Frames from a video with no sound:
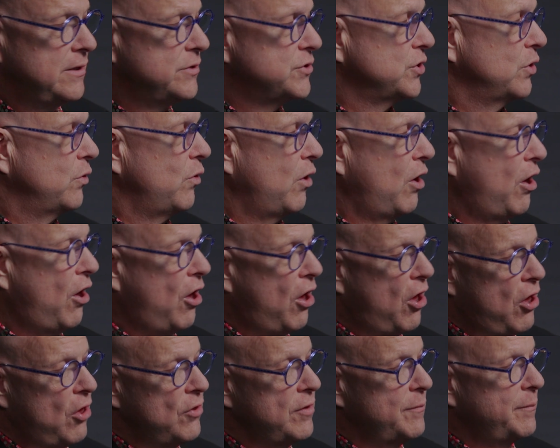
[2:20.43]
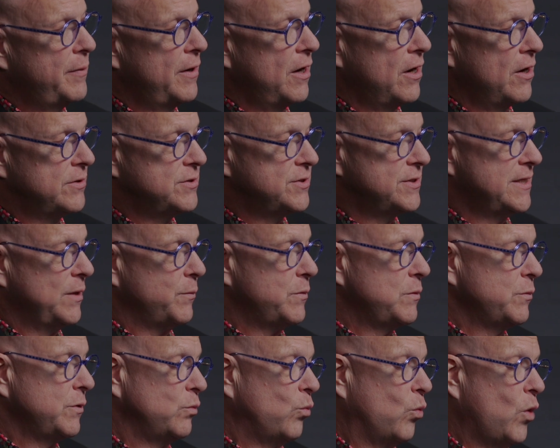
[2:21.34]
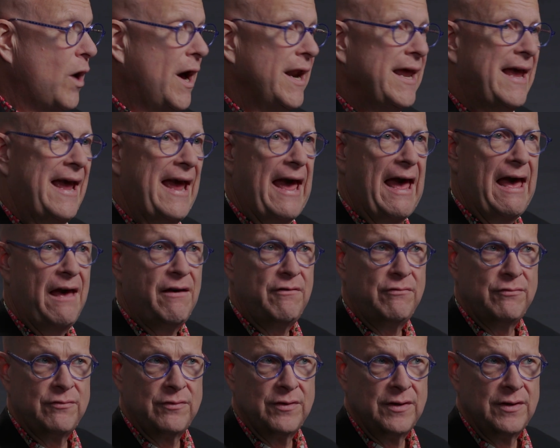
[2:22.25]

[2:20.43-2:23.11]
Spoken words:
So all the parts that we would want to have